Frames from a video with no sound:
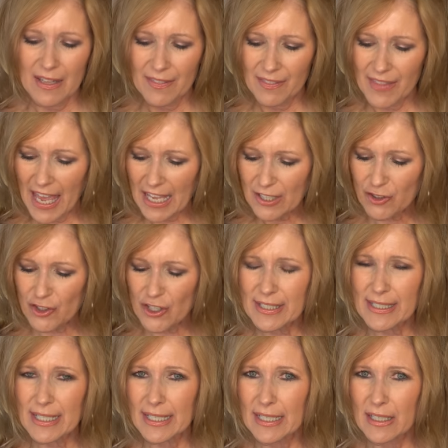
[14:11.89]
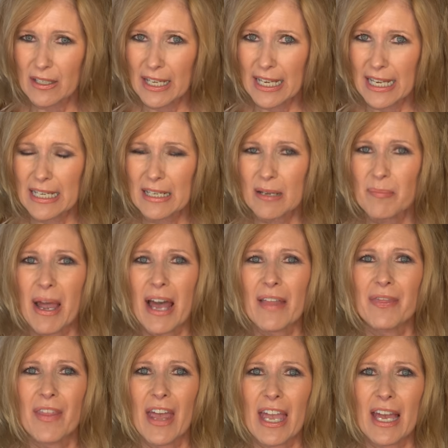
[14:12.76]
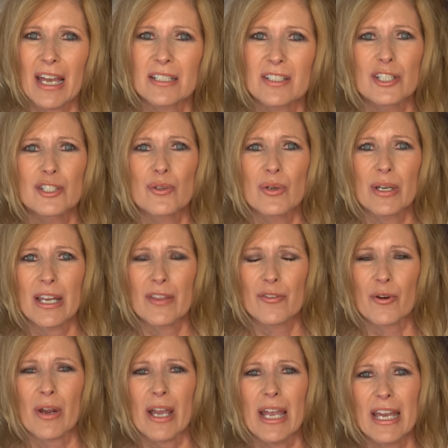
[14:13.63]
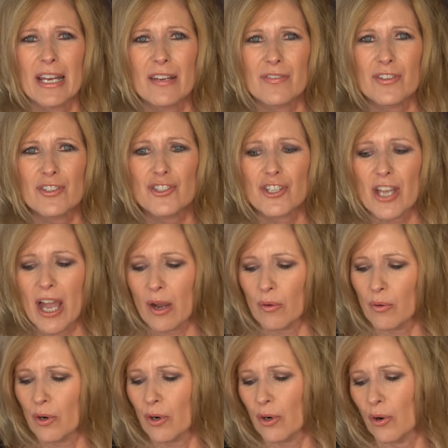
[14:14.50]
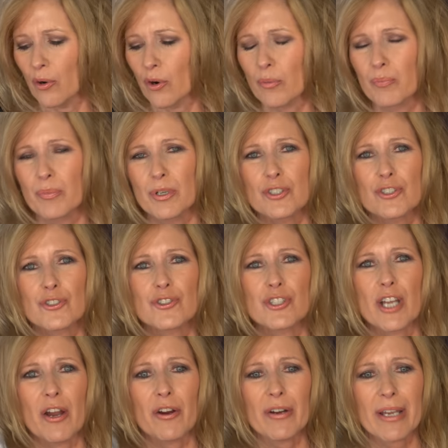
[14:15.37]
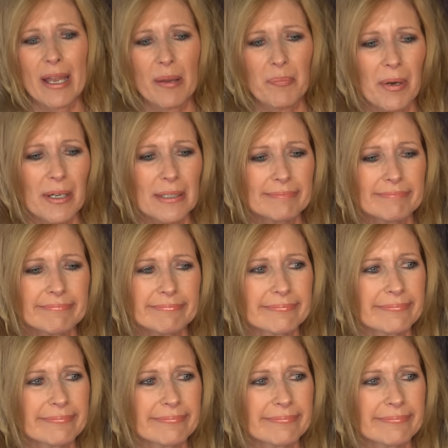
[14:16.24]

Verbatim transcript: that's just a little hint about that. Do it either ahead of the shower or put your shower cap on.